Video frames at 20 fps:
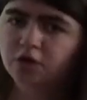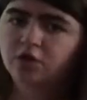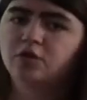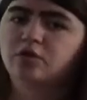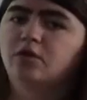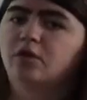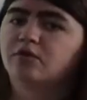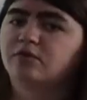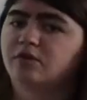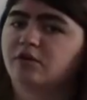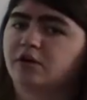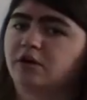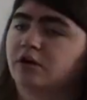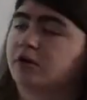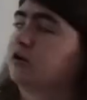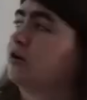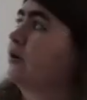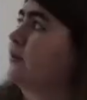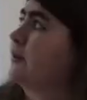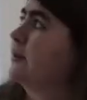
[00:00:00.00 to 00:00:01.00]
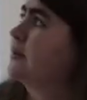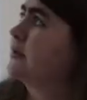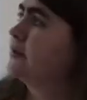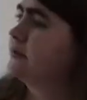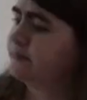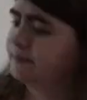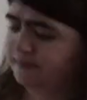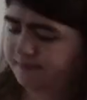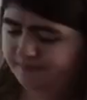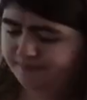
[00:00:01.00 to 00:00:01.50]
Those are congruent.
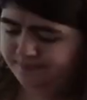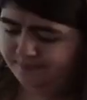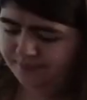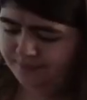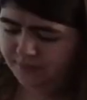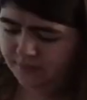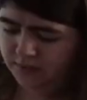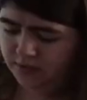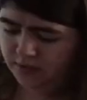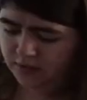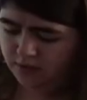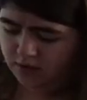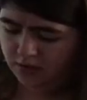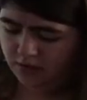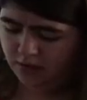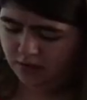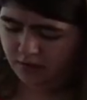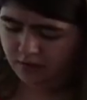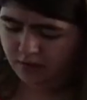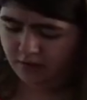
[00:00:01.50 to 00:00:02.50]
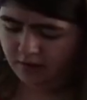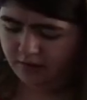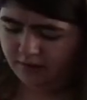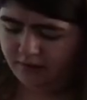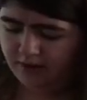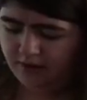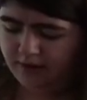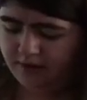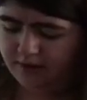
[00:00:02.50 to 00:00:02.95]
All right.